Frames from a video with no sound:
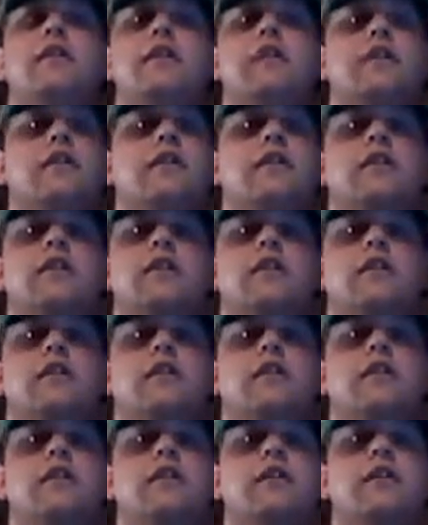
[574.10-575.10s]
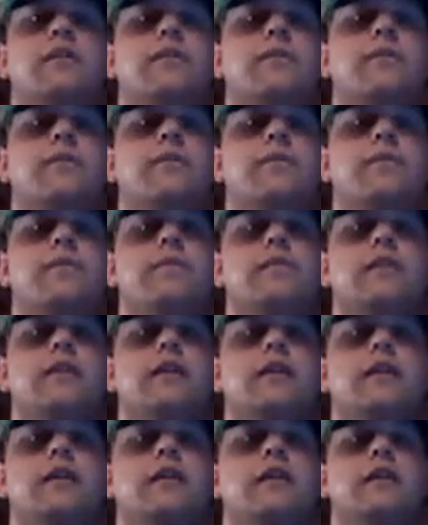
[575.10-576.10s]

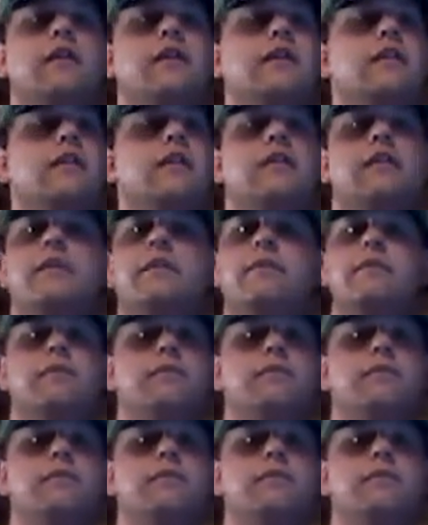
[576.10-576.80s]
No one is speaking in this clip.